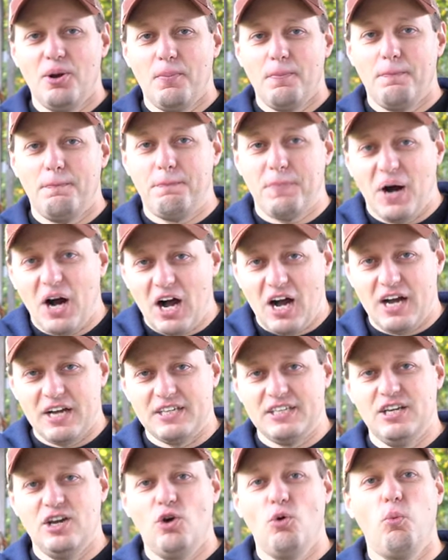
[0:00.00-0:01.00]

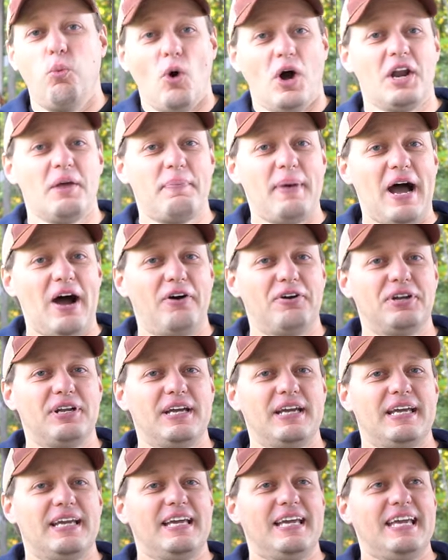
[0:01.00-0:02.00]
But what about
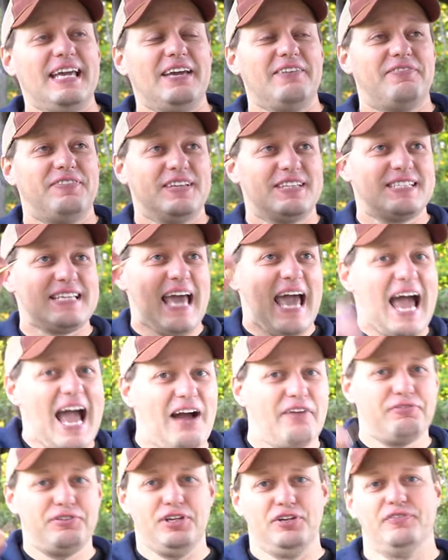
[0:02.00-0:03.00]
if it's
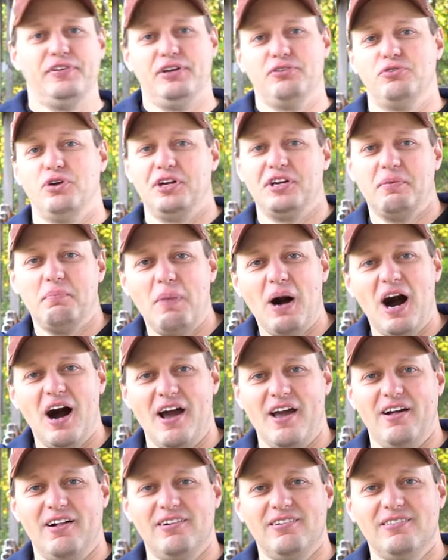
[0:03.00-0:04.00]
after they run a
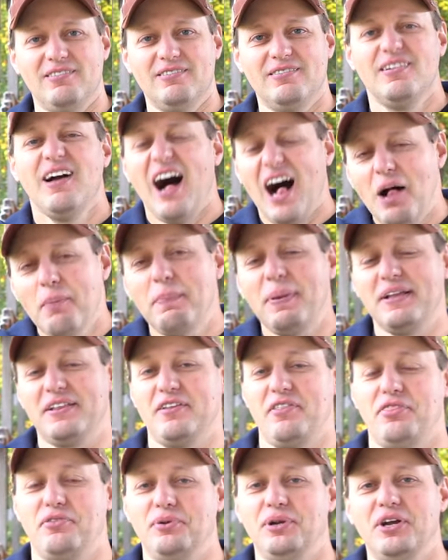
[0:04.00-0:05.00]
mile? I'll pick
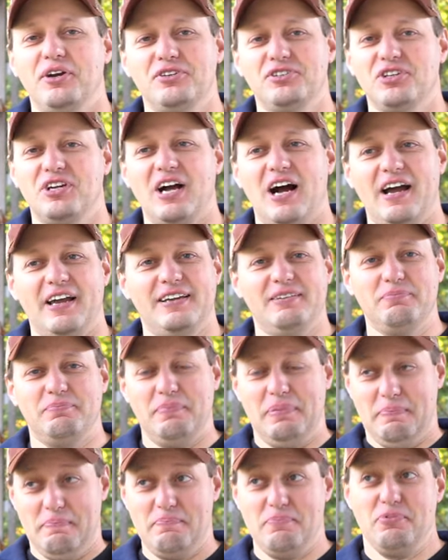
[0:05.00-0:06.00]
the 300 guy
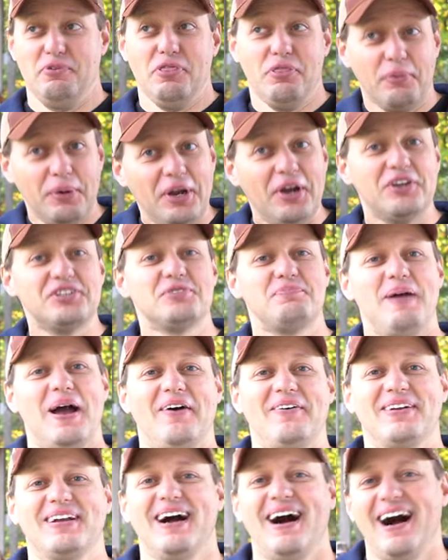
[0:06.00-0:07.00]
300
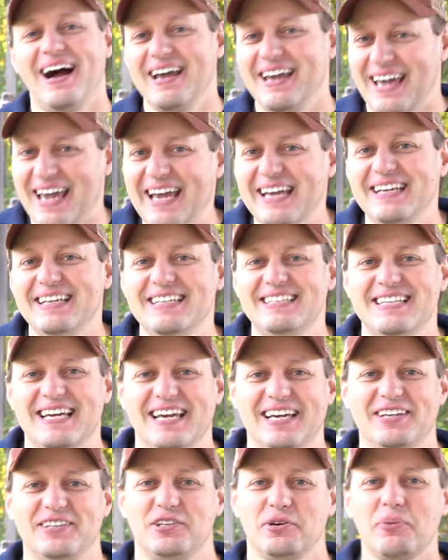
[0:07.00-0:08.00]
pound guy any
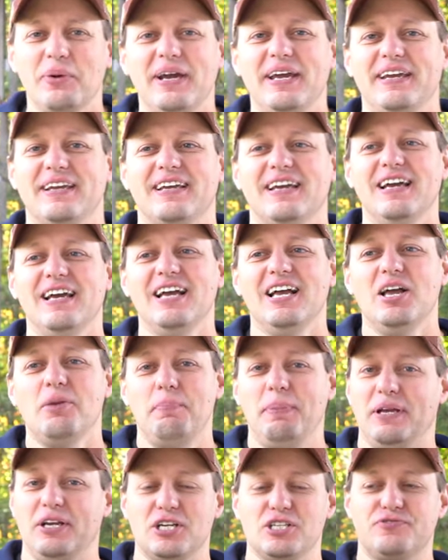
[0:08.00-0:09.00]
day of the week
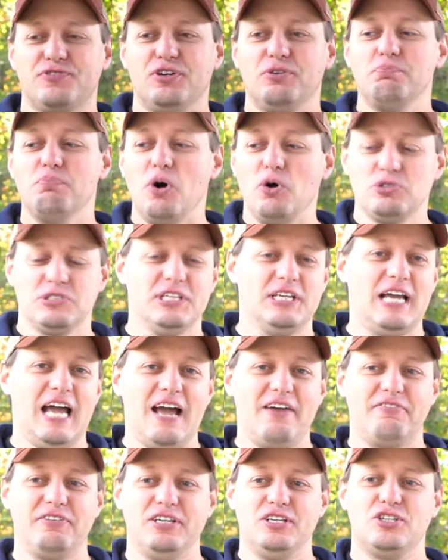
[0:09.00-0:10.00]
because they mostly
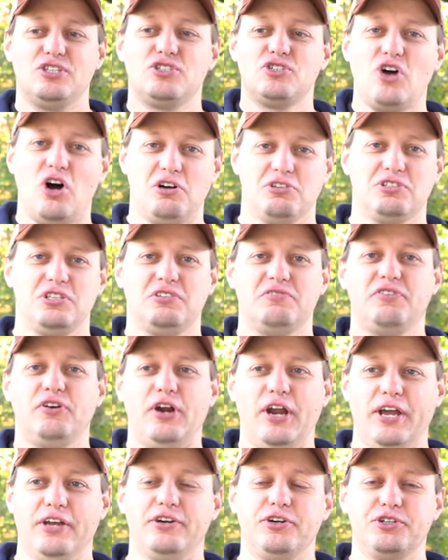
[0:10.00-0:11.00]
have exhausted
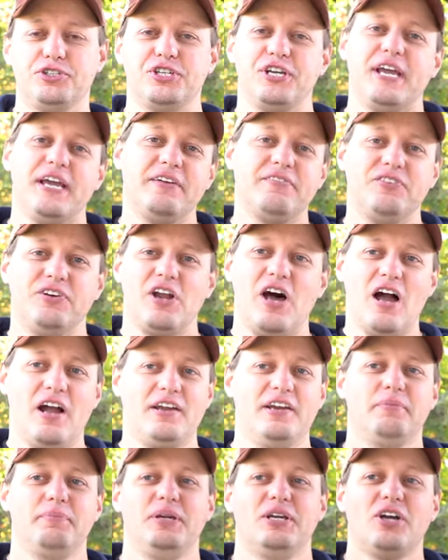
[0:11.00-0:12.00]
their energy and they're not
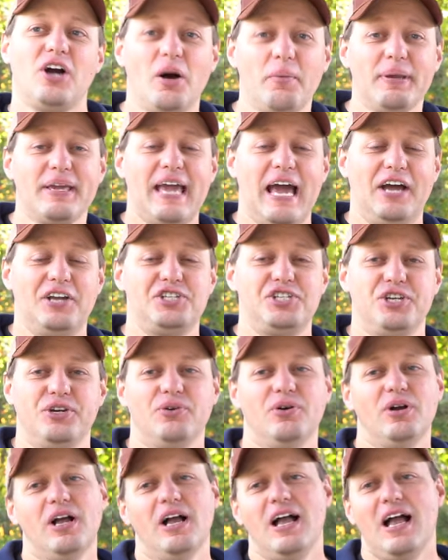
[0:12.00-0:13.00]
going to be coming at
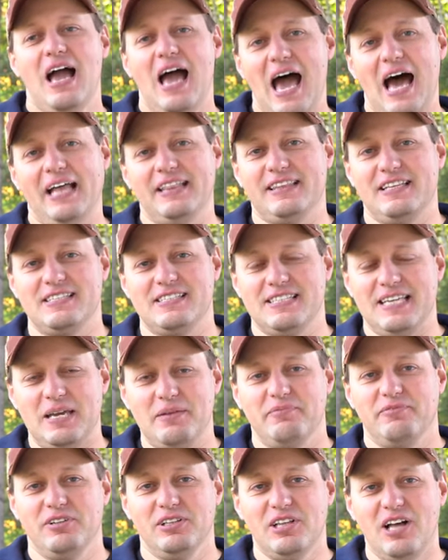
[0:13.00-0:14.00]
you at the
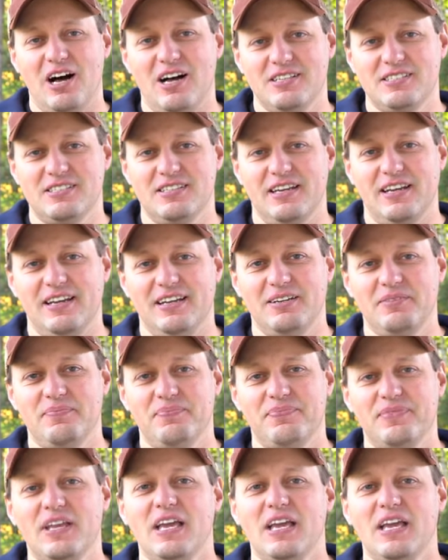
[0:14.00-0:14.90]
same velocity.